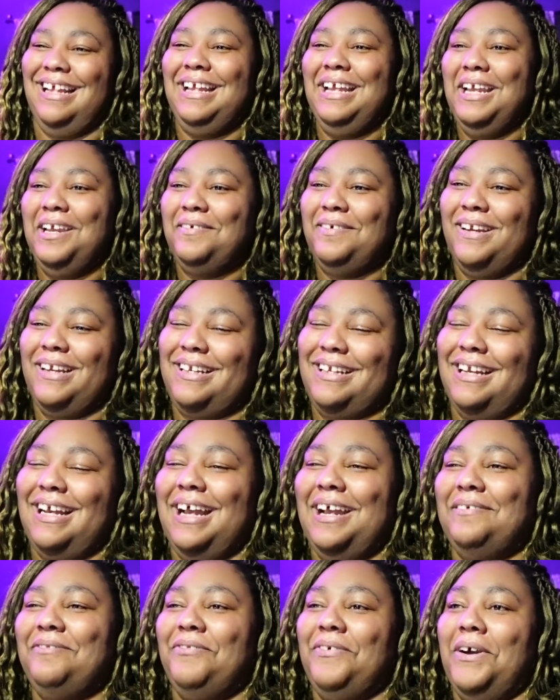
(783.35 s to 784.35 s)
because
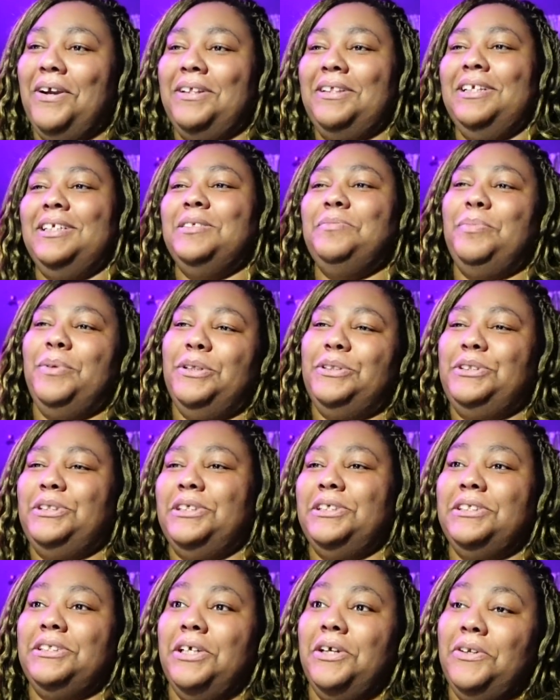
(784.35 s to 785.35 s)
I fuck these
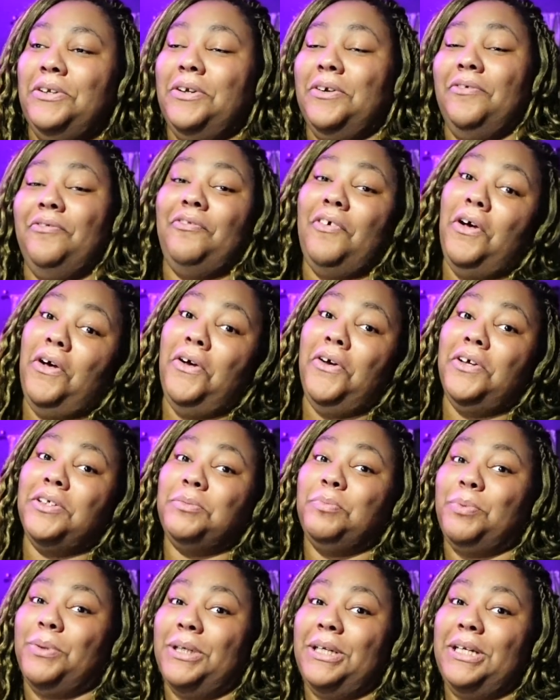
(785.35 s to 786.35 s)
bitches under false
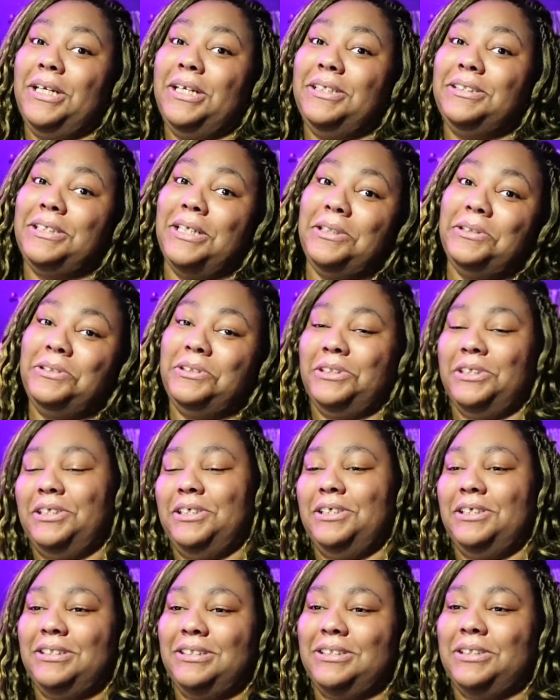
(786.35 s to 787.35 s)

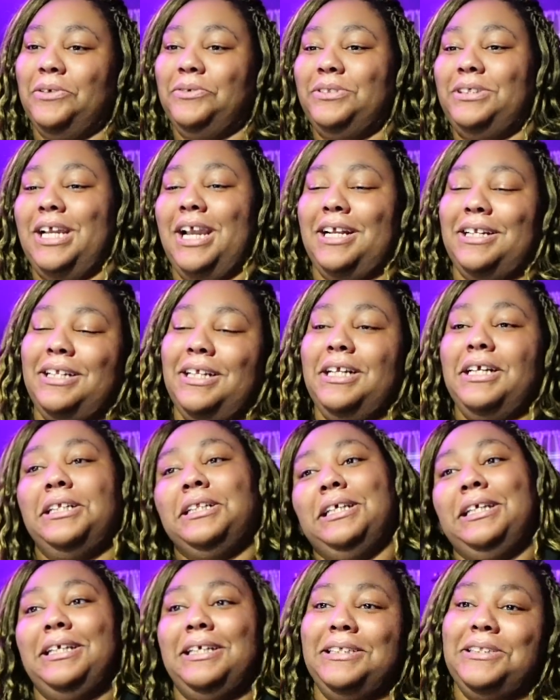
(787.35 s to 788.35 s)
pretenses, so
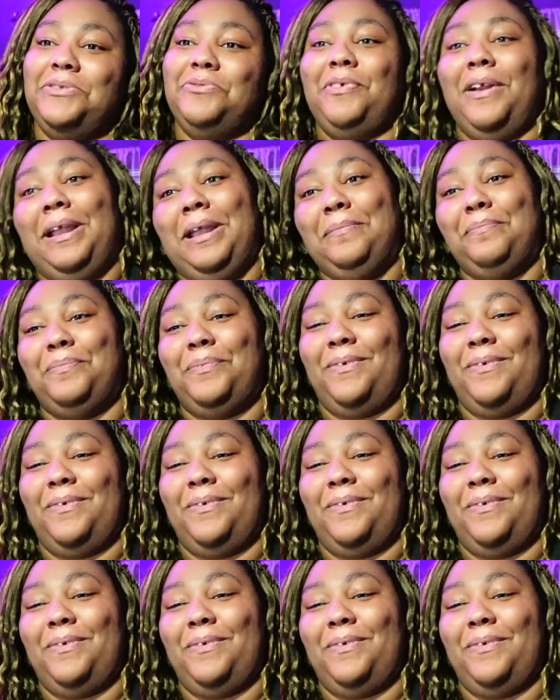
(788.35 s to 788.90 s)
technically it's rape.